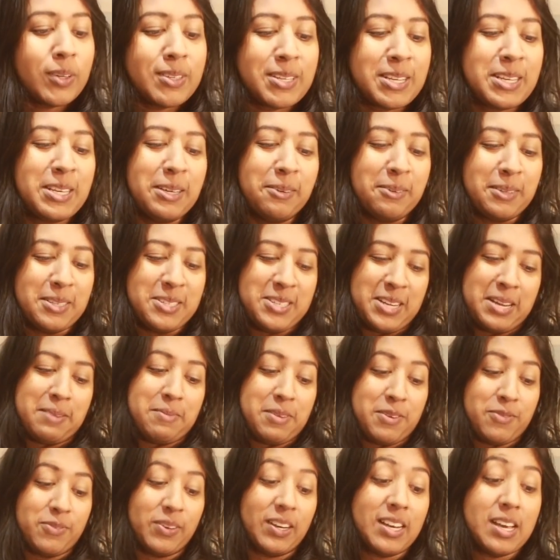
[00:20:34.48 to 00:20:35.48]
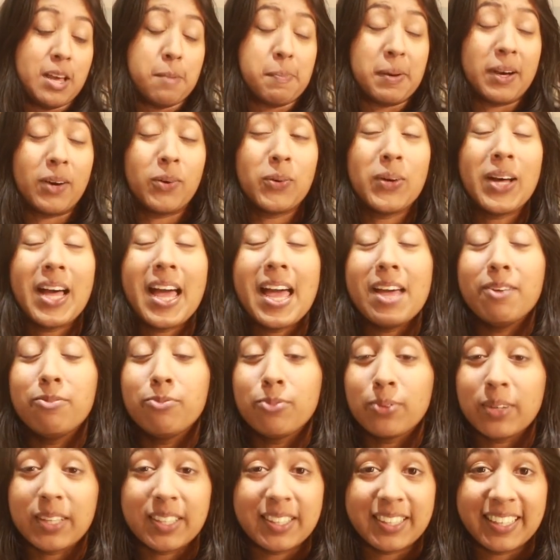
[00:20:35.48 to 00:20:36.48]
do you and Jamie fight about?
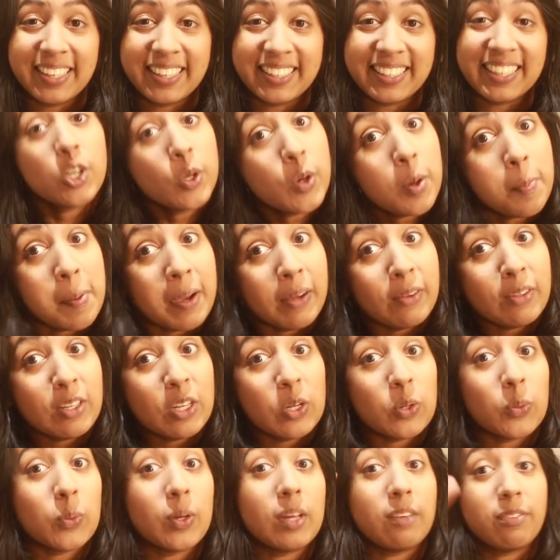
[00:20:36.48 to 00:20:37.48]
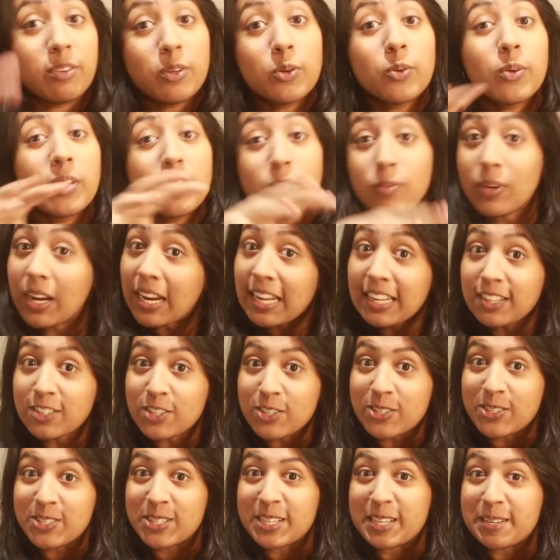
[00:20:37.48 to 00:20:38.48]
Everything. Don't know about you. If you're in a
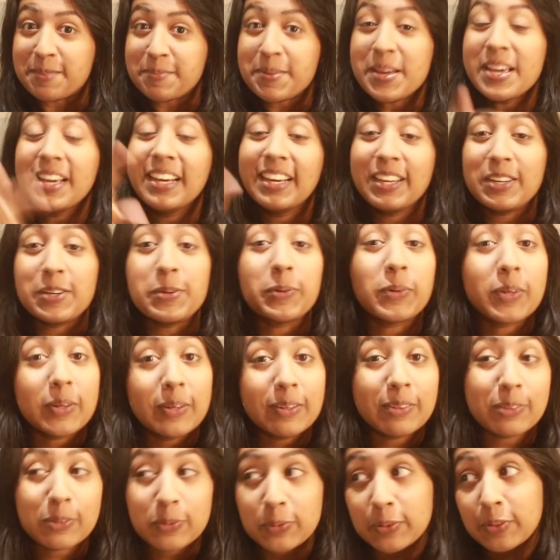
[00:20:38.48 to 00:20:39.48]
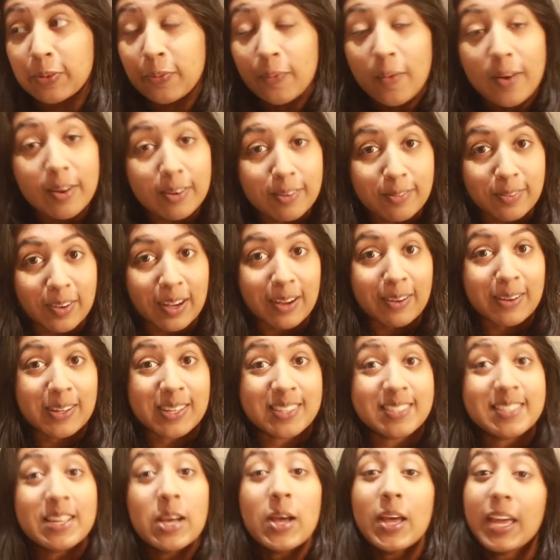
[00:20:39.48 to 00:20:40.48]
relationship and you're going through
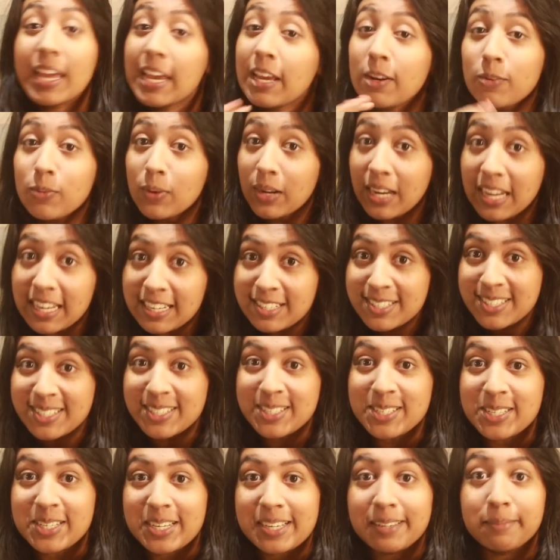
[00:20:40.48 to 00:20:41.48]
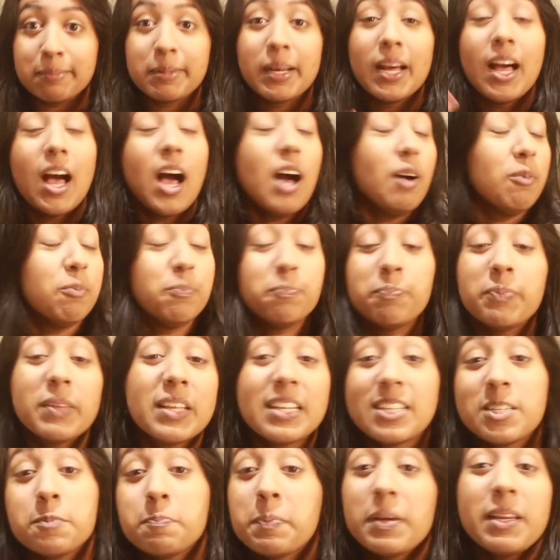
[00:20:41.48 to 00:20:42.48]
coronavirus in a relationship,
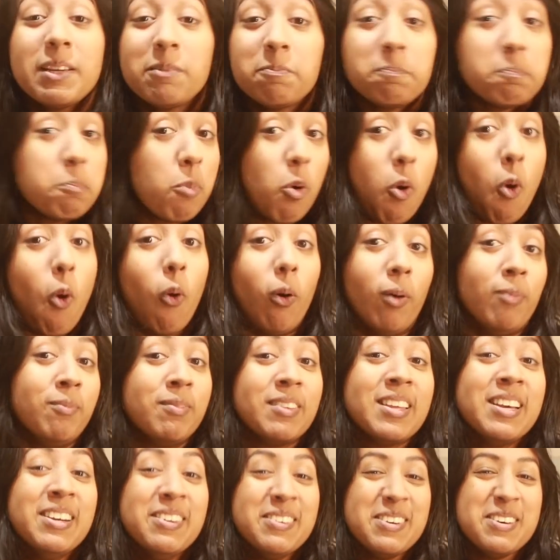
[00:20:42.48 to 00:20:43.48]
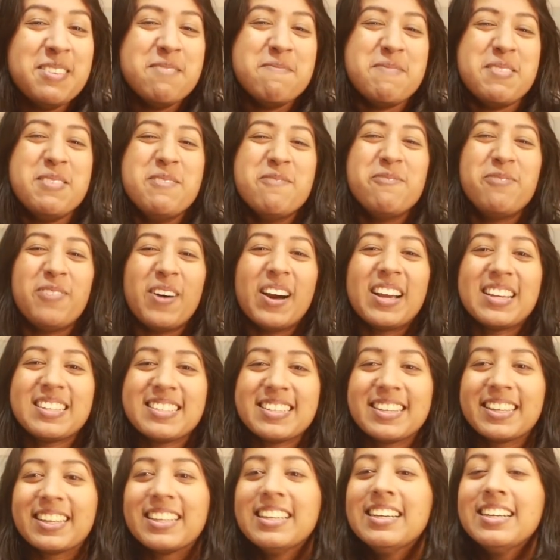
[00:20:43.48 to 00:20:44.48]
it's been more. We've been
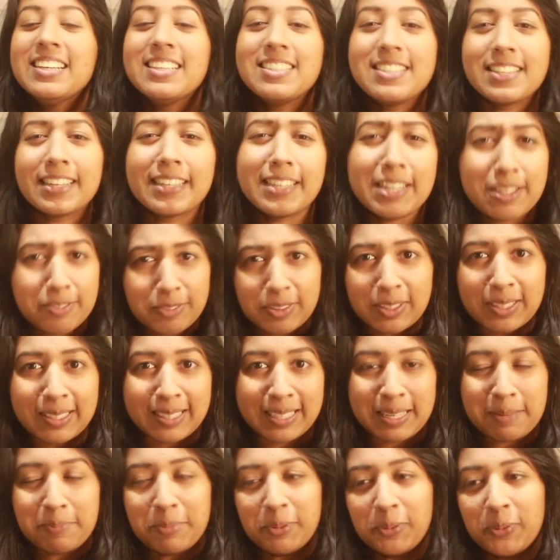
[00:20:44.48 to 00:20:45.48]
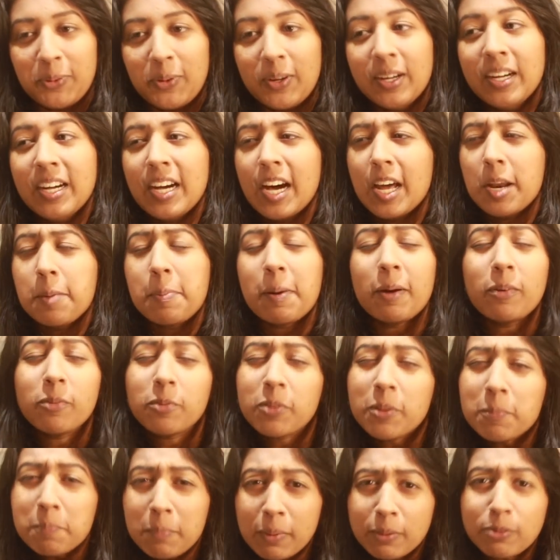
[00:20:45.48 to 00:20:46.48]
fighting significantly more, and about
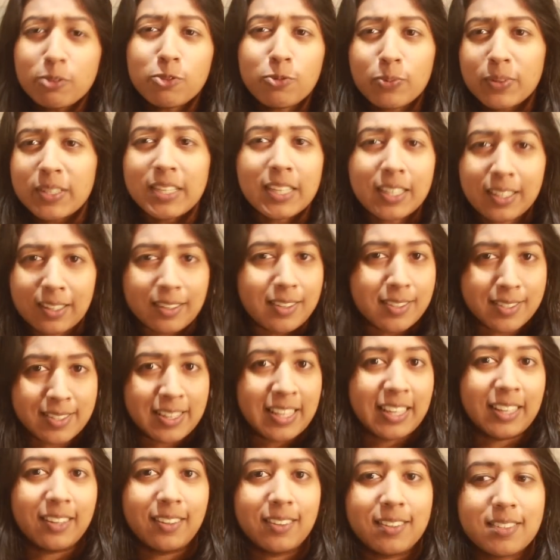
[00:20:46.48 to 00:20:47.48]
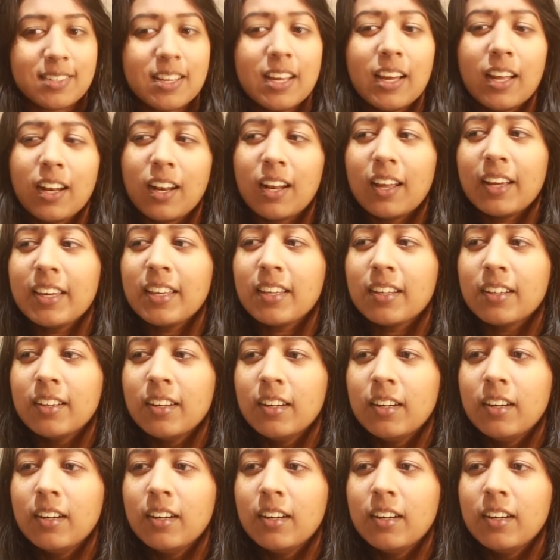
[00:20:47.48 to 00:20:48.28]
the most ridiculous things. Like,